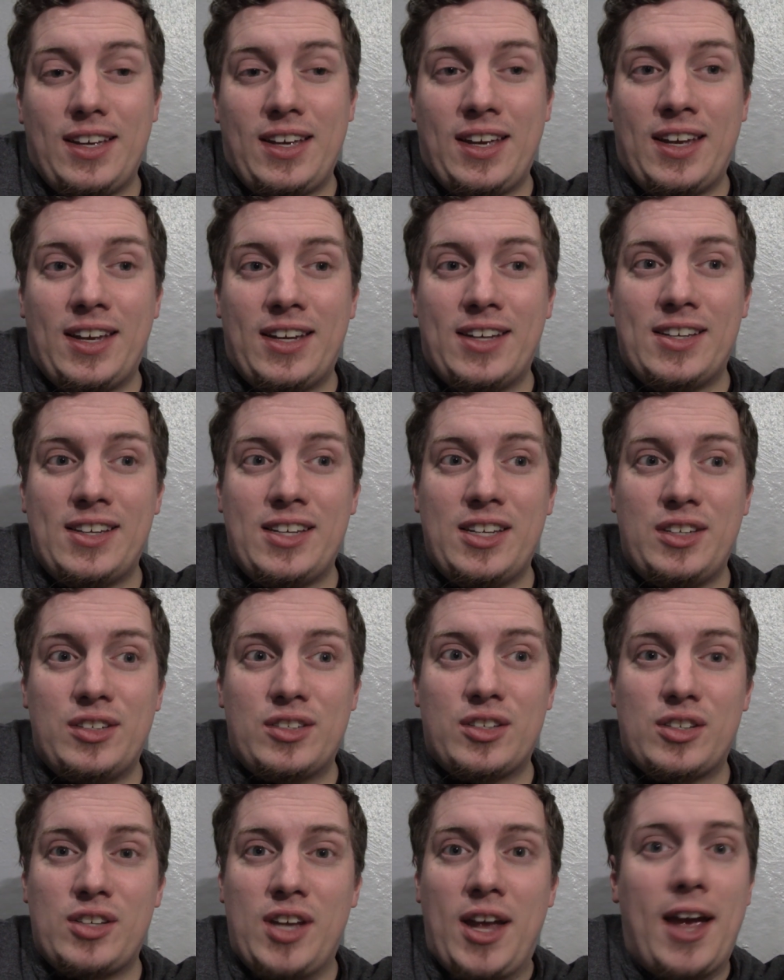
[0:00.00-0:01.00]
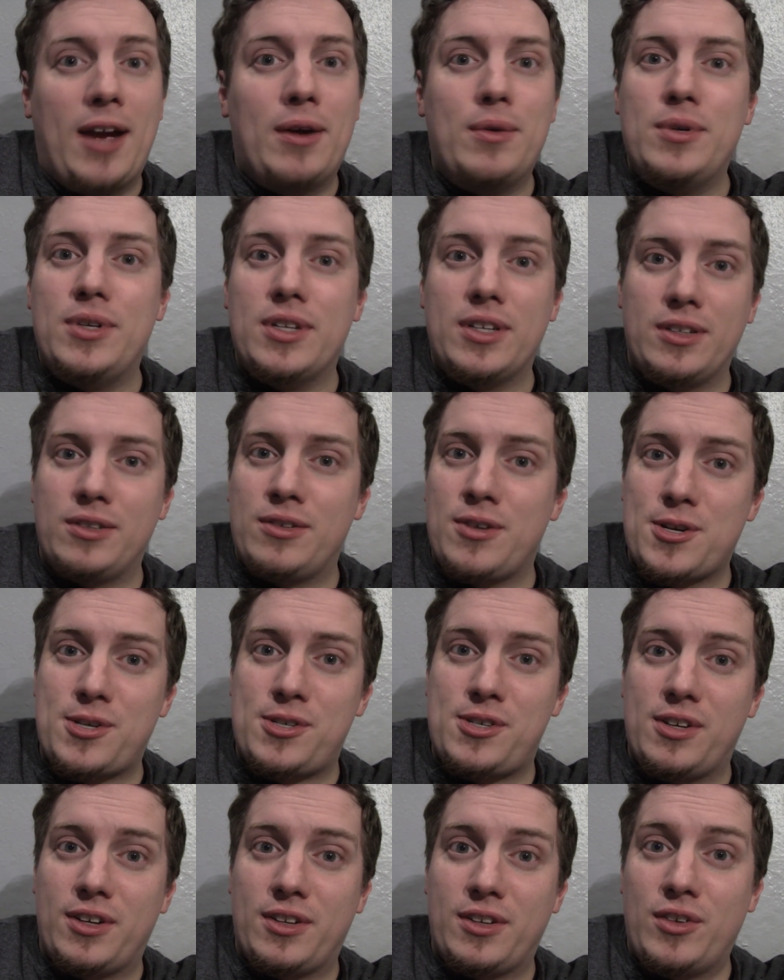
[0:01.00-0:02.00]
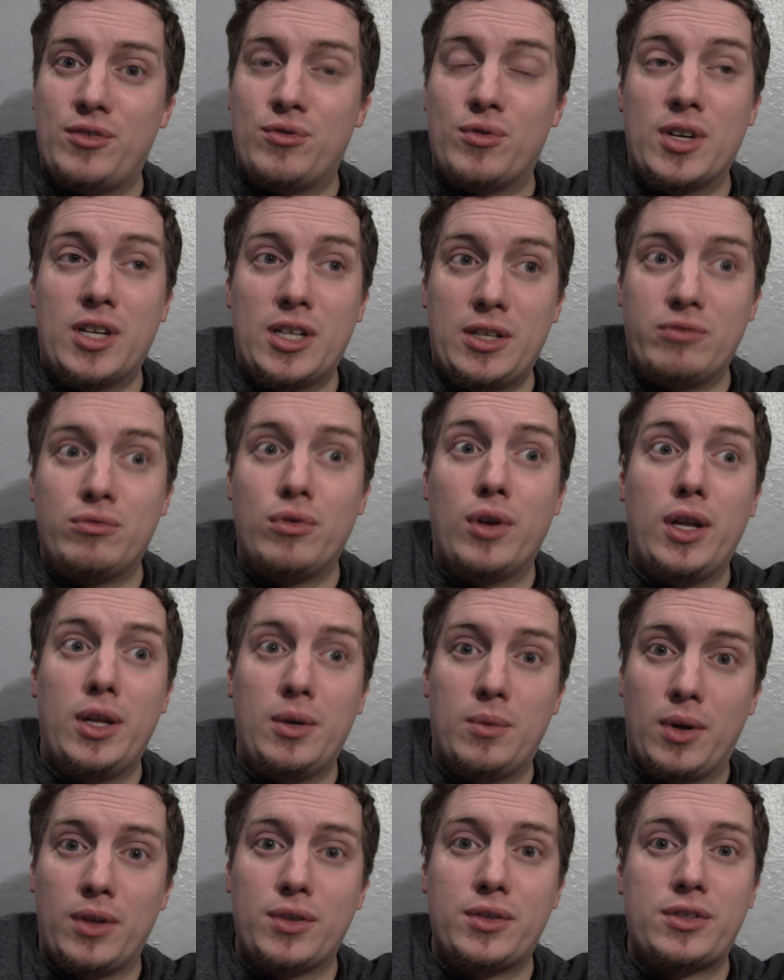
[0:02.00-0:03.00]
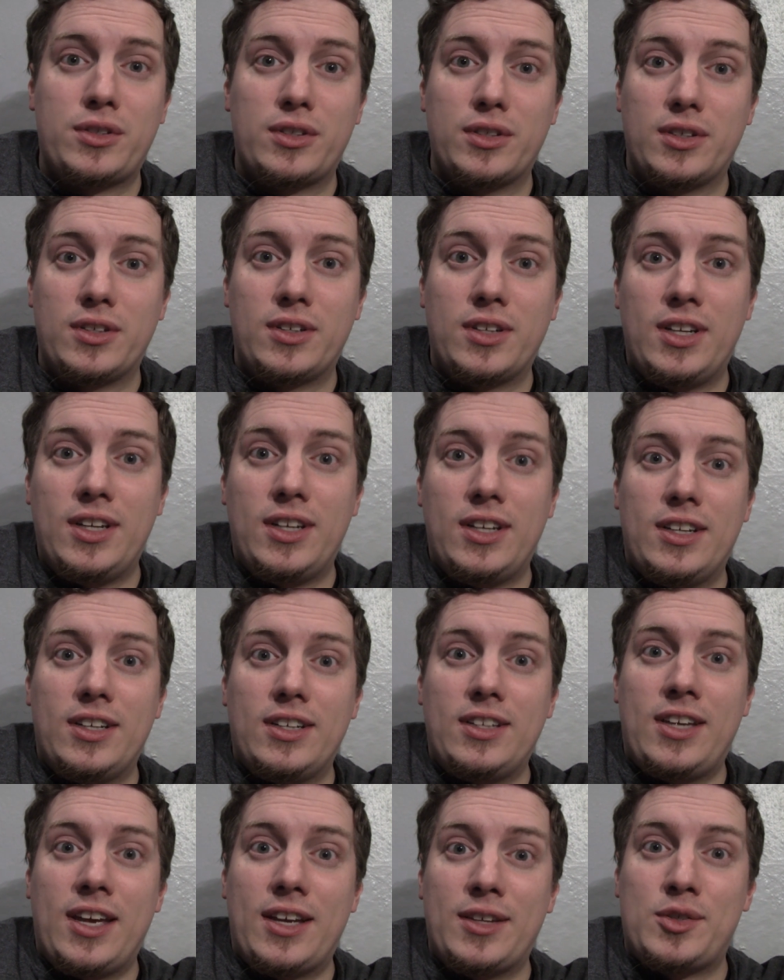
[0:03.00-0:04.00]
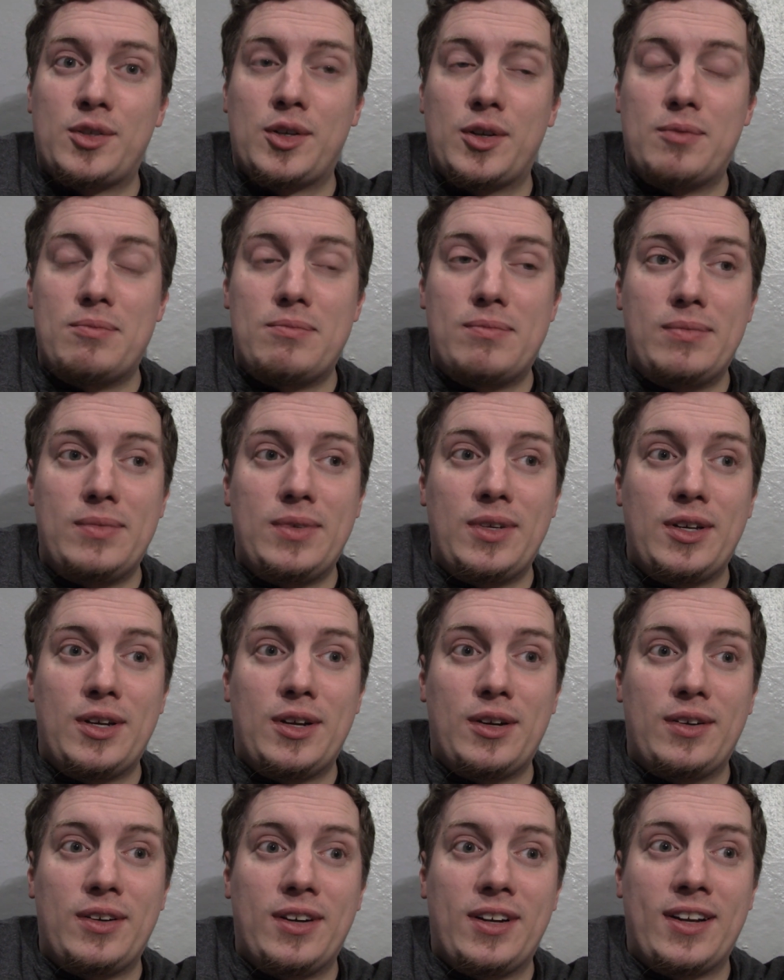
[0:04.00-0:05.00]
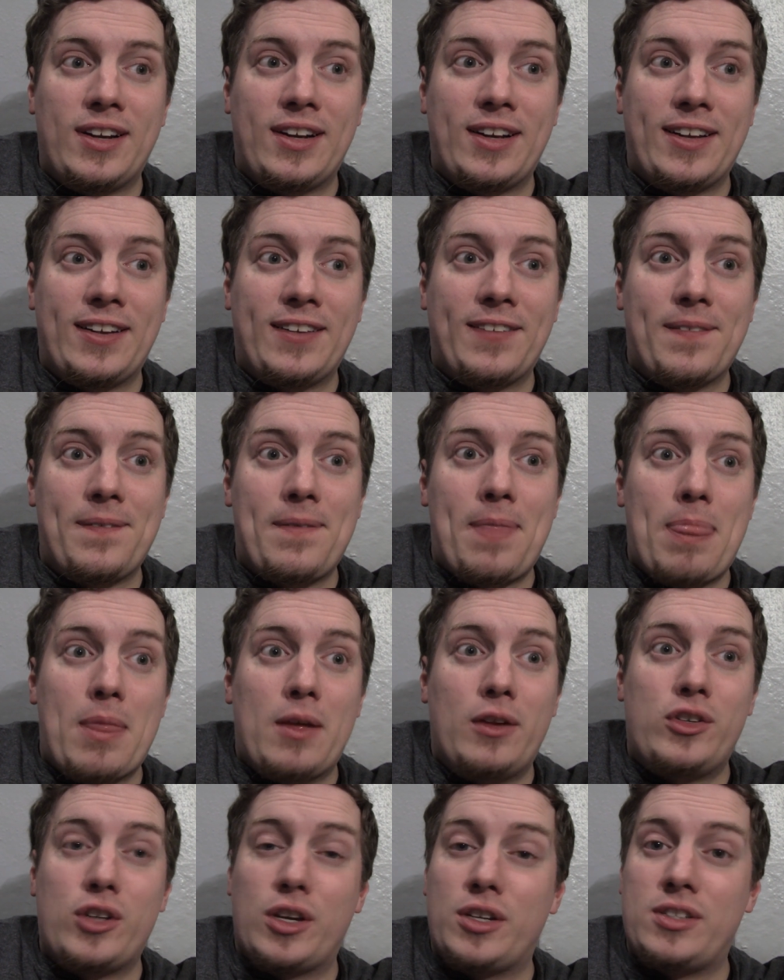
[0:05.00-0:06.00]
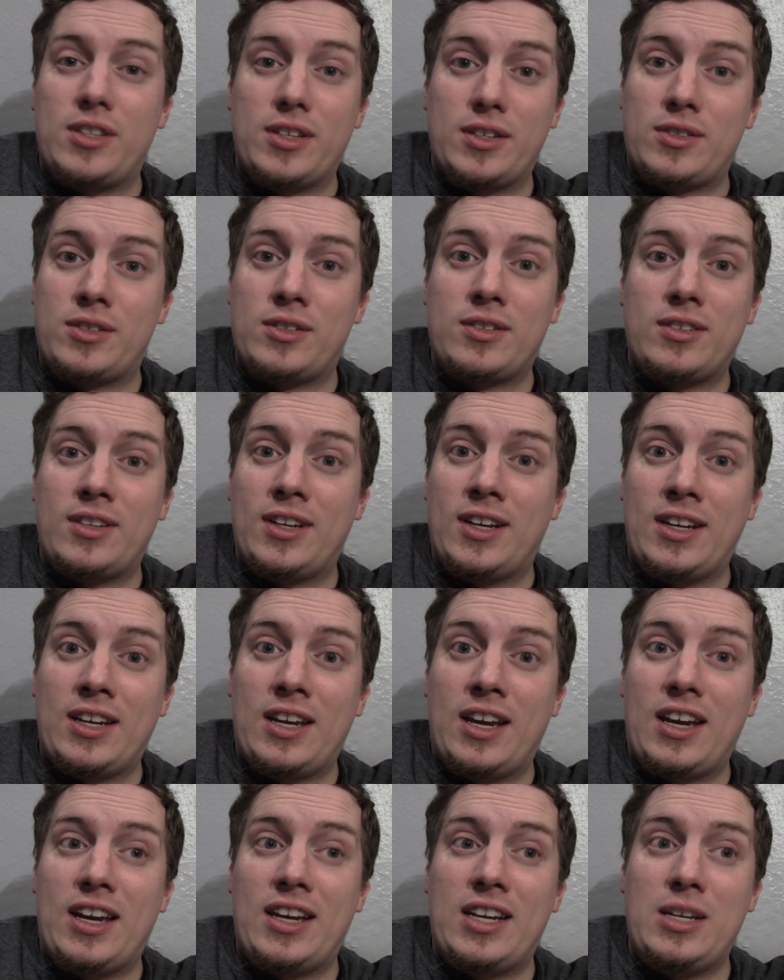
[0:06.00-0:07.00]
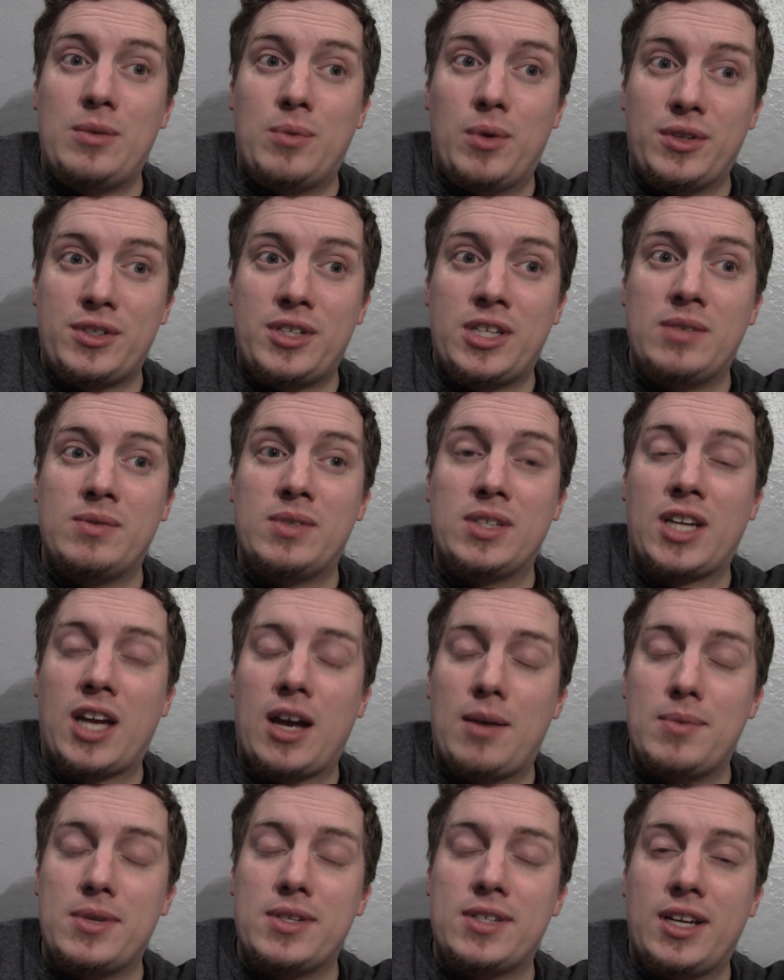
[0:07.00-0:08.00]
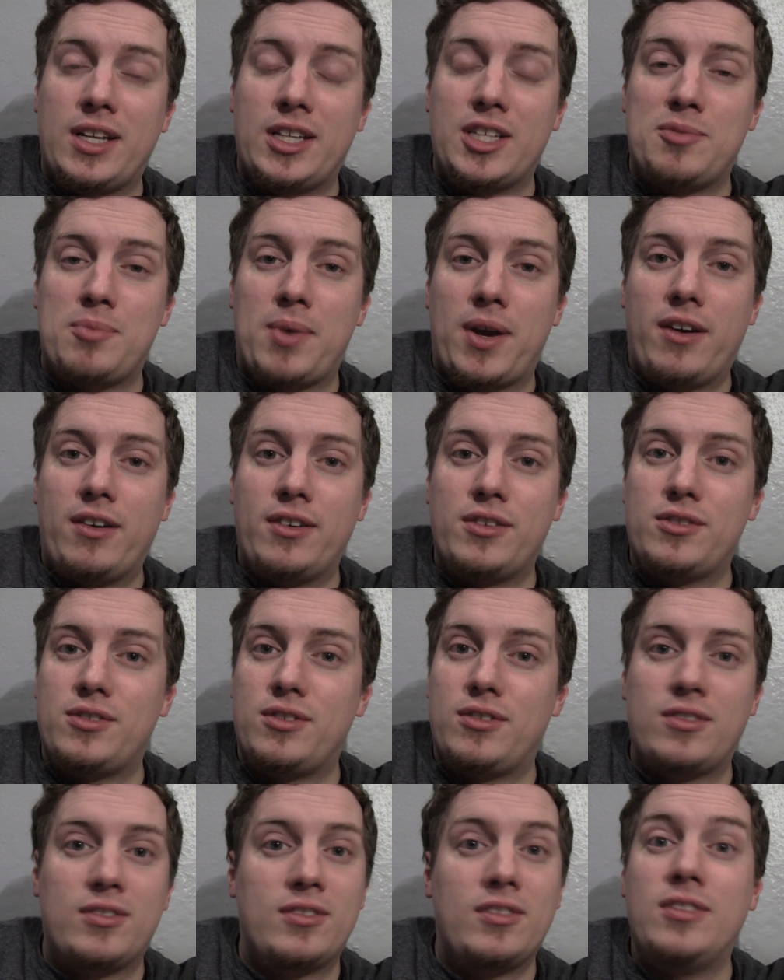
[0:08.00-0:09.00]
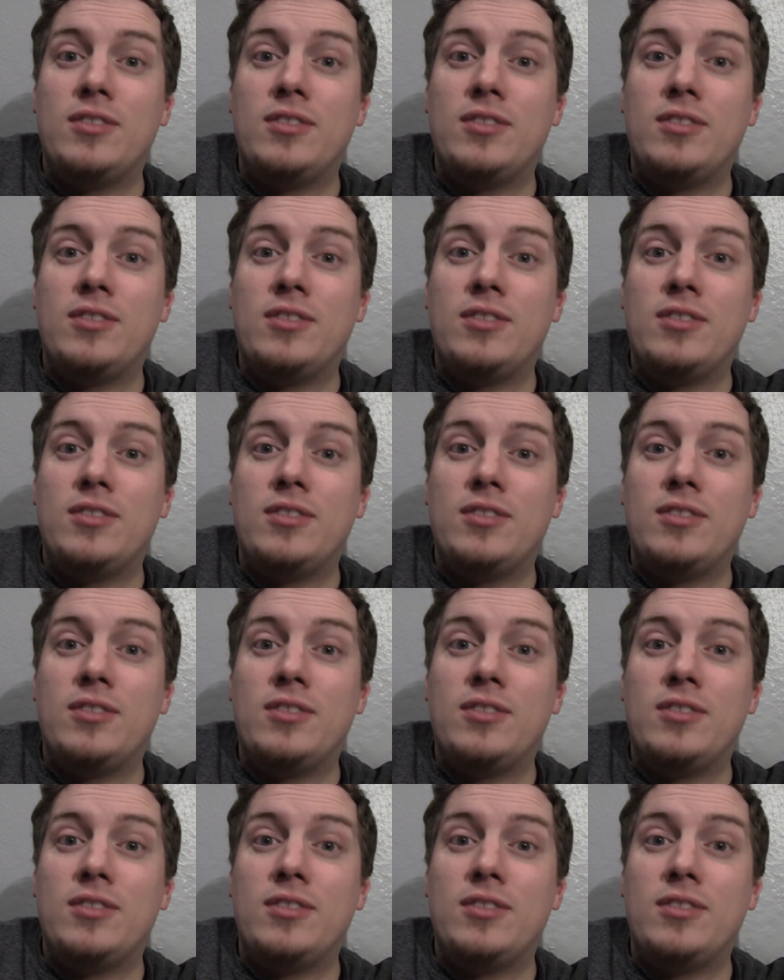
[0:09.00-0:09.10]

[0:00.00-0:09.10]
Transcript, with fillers: And he's just hounding Christian and really, really wants to get some, you know, uh, justice, and, and, and he wants him to come and tell his parents,